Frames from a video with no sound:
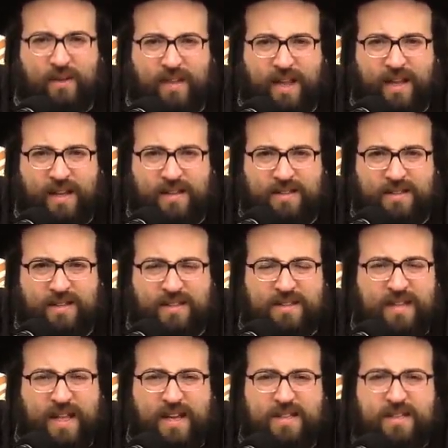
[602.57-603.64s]
days, in
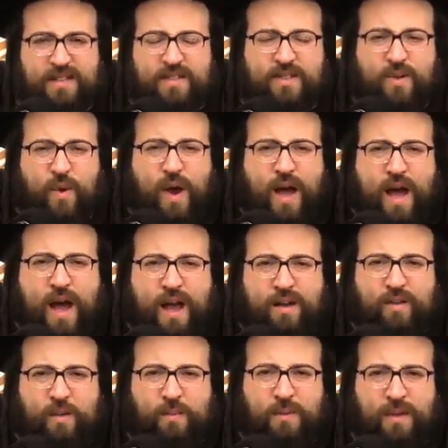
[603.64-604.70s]
these days, it's so
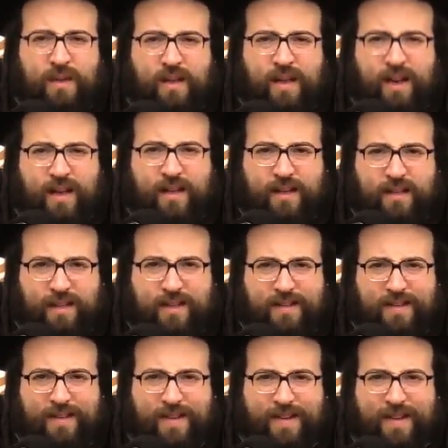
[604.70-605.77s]
hard to be Ehrlich
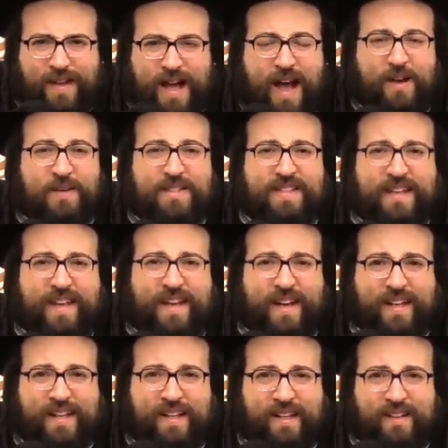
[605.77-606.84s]
Yid. How you say
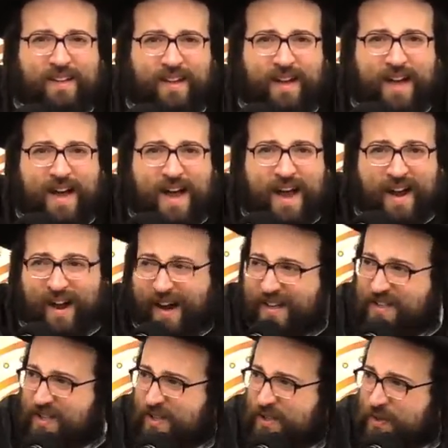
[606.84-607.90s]
Ehrlich Yid? A
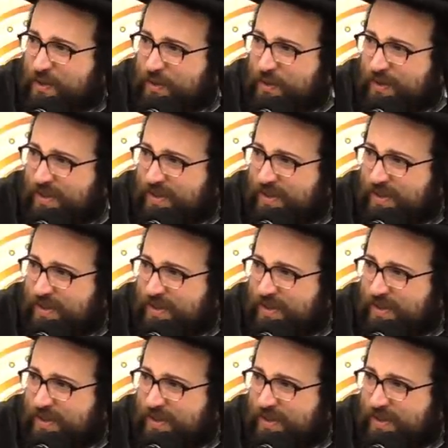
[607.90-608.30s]
righteous Jew?